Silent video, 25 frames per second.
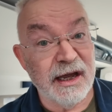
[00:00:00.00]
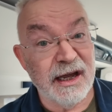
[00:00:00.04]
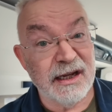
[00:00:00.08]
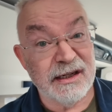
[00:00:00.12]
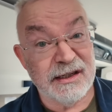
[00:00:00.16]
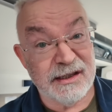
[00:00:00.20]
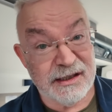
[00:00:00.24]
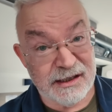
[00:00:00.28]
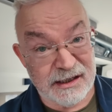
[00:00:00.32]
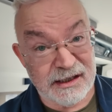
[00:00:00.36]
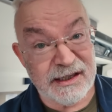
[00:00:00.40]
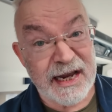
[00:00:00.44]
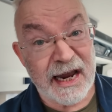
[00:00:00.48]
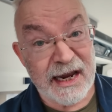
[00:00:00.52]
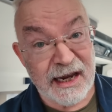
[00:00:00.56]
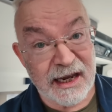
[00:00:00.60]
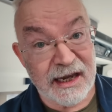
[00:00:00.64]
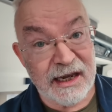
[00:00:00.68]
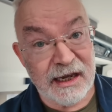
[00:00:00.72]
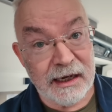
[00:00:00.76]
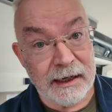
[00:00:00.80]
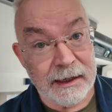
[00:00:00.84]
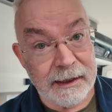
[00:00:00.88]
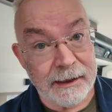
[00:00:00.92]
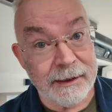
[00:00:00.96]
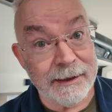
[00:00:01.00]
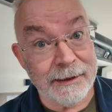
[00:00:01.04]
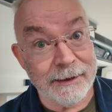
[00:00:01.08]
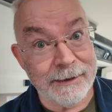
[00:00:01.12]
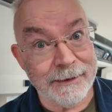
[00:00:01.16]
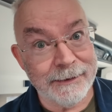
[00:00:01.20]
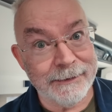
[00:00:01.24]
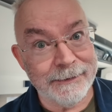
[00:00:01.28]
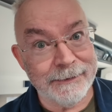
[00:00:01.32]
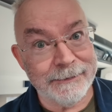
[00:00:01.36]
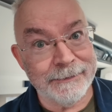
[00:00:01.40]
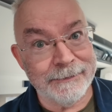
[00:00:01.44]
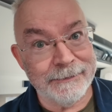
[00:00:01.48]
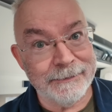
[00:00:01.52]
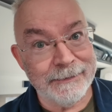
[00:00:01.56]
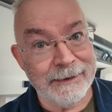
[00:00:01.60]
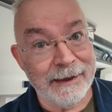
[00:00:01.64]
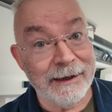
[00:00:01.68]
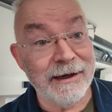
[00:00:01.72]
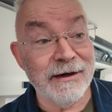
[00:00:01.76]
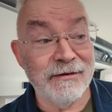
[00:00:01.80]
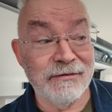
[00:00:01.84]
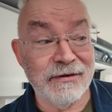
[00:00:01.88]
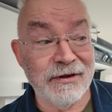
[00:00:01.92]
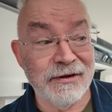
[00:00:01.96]
It's the sink.
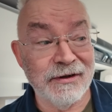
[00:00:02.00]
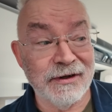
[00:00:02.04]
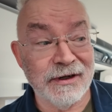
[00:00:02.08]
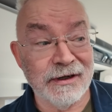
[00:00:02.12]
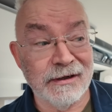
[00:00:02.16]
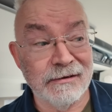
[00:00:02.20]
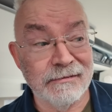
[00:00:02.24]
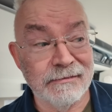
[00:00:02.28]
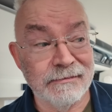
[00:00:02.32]
Have a look.